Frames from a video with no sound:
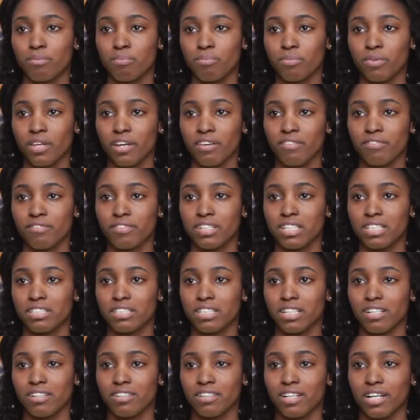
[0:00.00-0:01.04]
I found
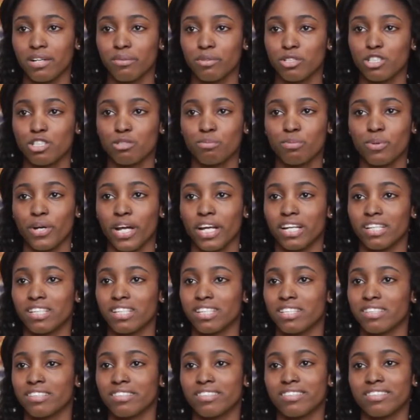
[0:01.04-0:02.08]
out I was
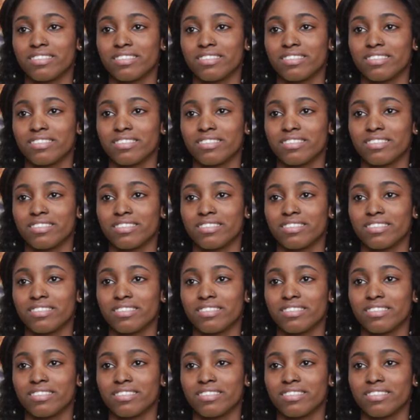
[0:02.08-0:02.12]
pregnant.